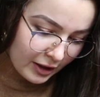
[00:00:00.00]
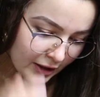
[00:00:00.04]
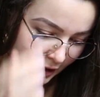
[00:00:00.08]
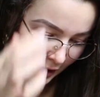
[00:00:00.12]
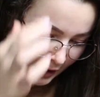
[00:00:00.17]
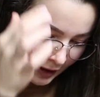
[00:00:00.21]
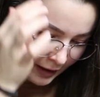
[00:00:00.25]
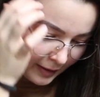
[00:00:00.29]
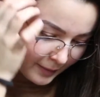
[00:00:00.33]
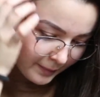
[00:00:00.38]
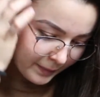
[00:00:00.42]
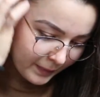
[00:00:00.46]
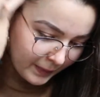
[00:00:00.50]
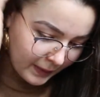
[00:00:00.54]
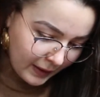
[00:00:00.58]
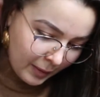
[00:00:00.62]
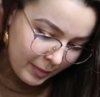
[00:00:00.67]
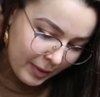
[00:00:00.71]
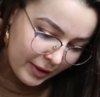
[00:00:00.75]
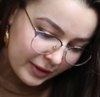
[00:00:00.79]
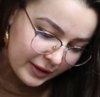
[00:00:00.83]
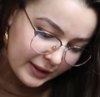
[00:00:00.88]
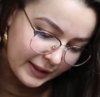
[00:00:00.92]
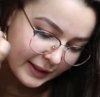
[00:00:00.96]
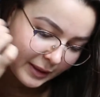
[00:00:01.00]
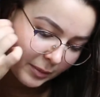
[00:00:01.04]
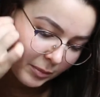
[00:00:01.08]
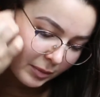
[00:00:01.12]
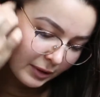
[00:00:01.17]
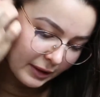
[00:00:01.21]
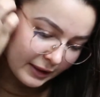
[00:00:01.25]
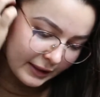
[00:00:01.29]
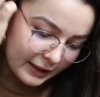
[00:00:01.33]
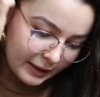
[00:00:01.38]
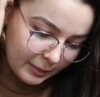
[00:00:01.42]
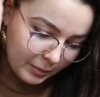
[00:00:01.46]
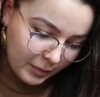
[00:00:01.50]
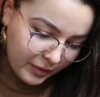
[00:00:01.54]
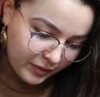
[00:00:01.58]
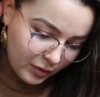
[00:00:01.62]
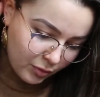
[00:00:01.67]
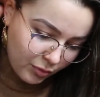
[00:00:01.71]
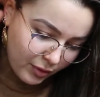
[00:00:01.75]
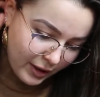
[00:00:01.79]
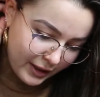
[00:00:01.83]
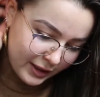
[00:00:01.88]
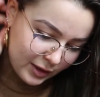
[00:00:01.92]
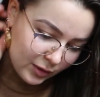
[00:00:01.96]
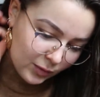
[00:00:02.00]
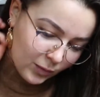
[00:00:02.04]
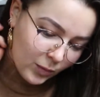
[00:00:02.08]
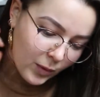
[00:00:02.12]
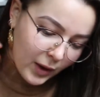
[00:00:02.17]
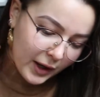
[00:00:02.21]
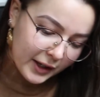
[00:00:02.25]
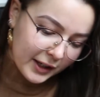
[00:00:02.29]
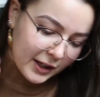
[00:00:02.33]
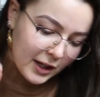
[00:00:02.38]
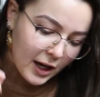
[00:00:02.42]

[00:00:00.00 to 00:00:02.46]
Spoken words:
about the symbolism of the red and white